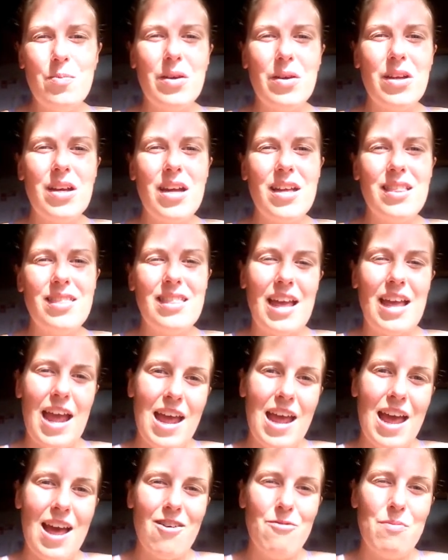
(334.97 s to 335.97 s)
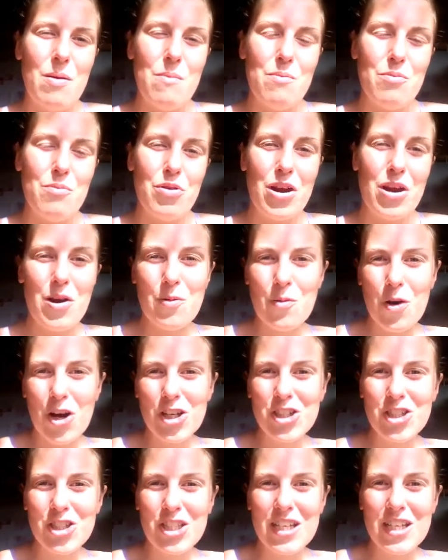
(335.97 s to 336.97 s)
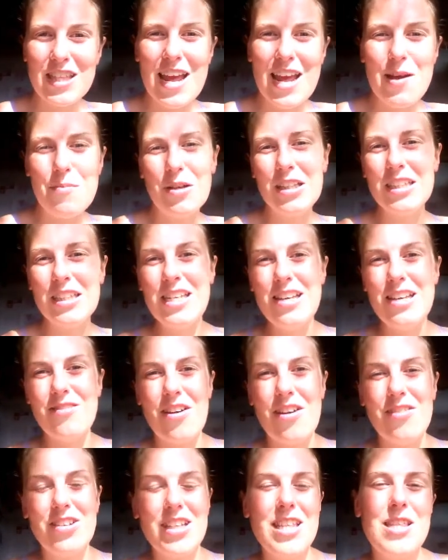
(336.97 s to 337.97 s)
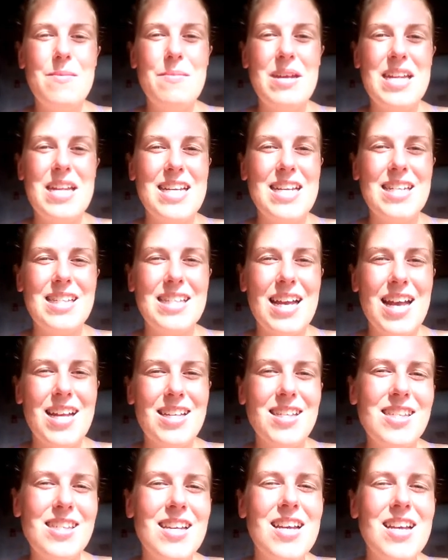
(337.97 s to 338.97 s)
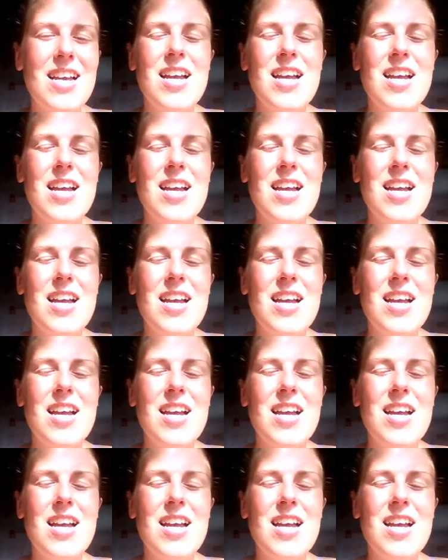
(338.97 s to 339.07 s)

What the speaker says: but they have been brainwashed and they believe everything the media says,